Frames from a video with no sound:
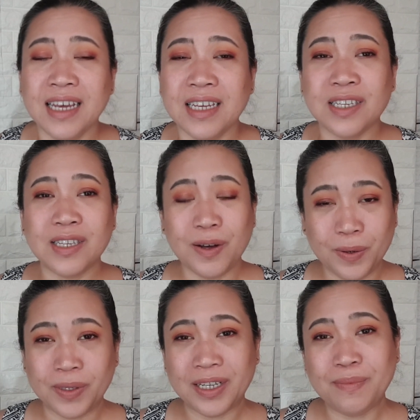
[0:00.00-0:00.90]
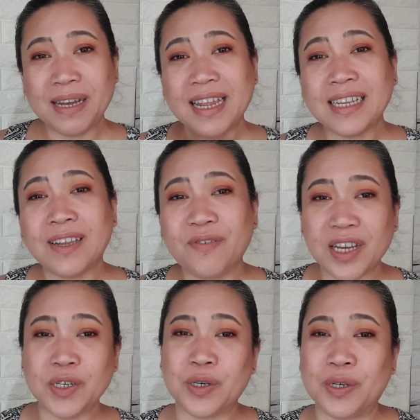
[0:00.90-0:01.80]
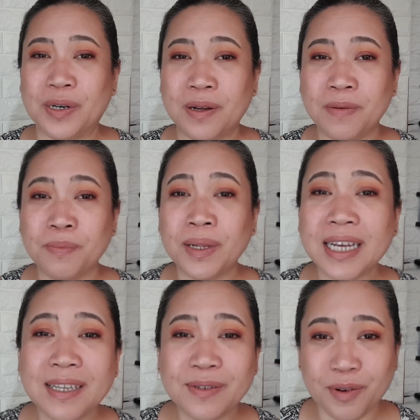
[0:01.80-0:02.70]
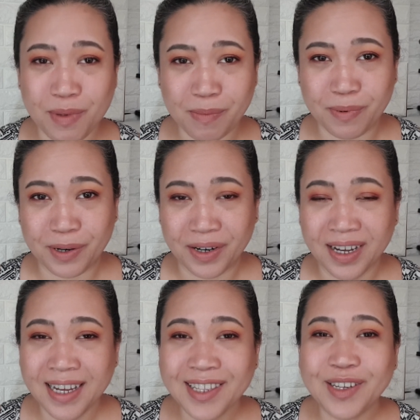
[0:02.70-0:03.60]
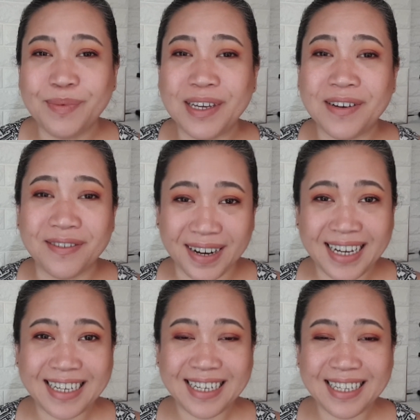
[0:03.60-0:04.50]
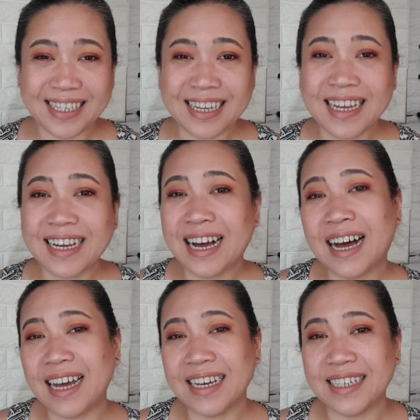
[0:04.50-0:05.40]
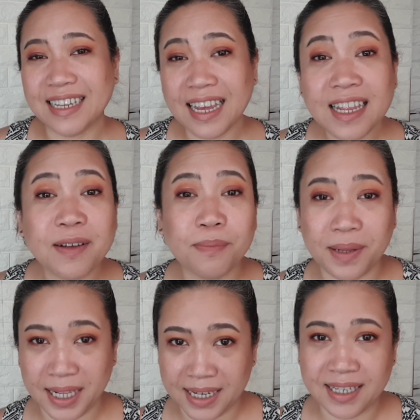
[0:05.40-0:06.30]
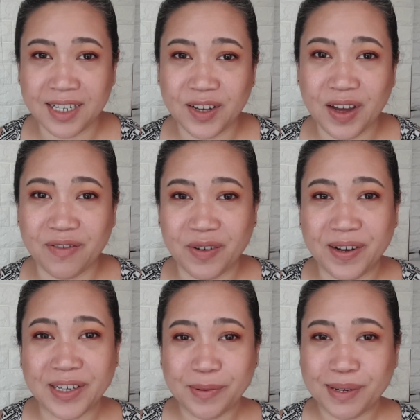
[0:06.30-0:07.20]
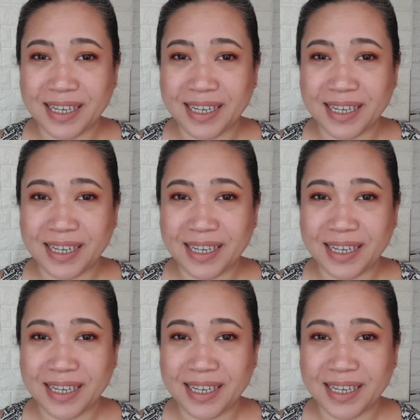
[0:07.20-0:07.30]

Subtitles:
So till my next adventure, please remember to be courageous, kind, and a blessing to everyone you